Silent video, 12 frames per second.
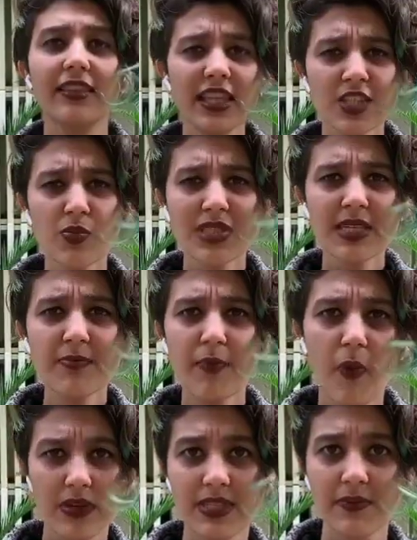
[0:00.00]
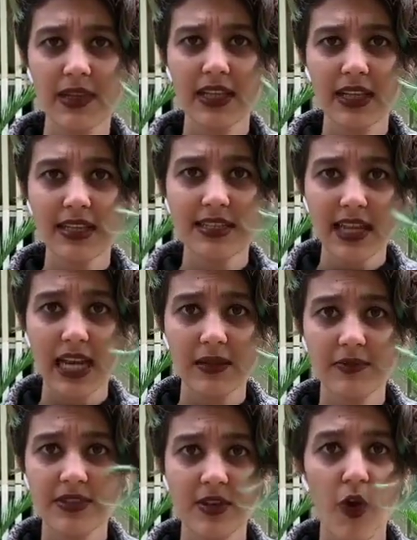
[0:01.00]
This was impossible in
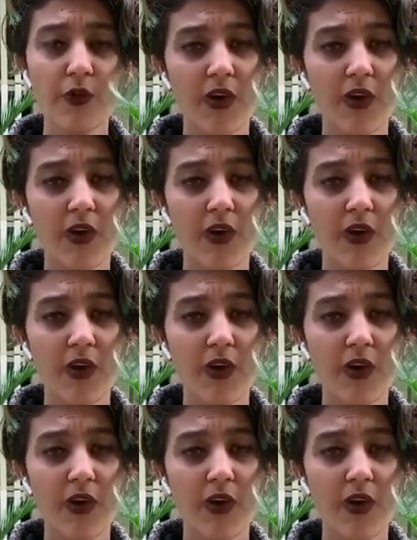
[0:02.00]
times